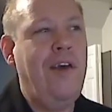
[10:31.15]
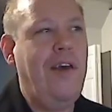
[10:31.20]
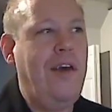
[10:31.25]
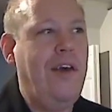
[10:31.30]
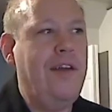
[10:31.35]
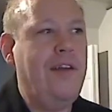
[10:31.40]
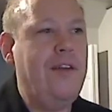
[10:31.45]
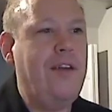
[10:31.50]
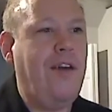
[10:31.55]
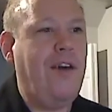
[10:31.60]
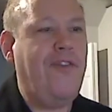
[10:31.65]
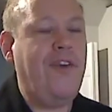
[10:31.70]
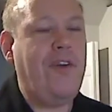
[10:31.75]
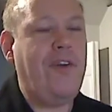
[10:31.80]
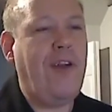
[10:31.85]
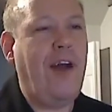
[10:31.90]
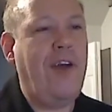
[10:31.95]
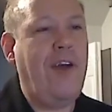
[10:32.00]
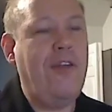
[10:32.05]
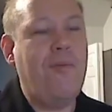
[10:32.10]
and uh,
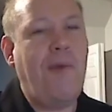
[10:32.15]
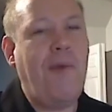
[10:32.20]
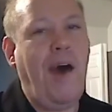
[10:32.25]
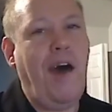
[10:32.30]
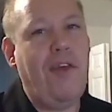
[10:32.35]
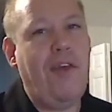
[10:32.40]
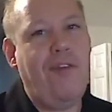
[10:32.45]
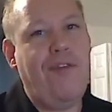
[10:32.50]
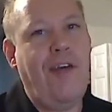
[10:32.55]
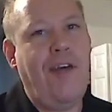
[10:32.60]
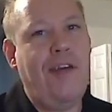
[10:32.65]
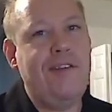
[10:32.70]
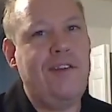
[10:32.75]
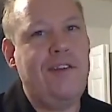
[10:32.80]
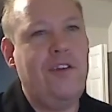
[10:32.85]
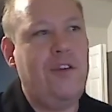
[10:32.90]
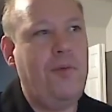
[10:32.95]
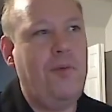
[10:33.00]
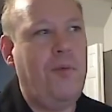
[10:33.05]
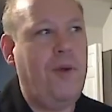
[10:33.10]
figure out how the math of that's
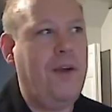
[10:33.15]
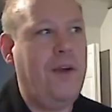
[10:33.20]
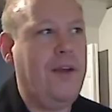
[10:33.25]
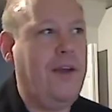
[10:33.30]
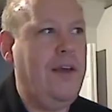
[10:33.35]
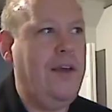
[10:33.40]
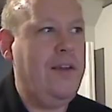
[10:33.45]
going to work.